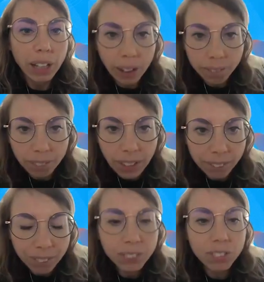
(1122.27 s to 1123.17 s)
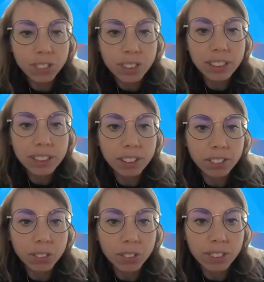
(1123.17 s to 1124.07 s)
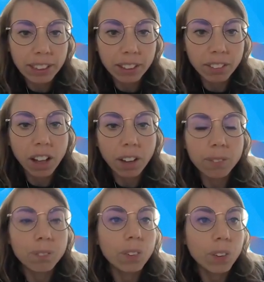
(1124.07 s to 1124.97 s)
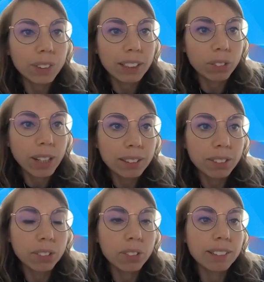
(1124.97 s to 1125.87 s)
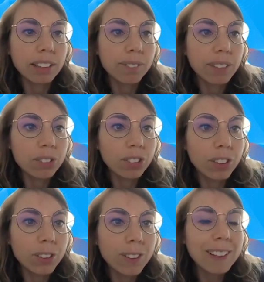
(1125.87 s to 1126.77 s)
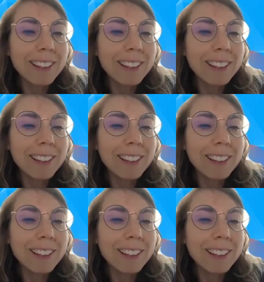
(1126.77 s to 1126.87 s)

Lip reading: I put the link of the Zen board as well. So as I mentioned,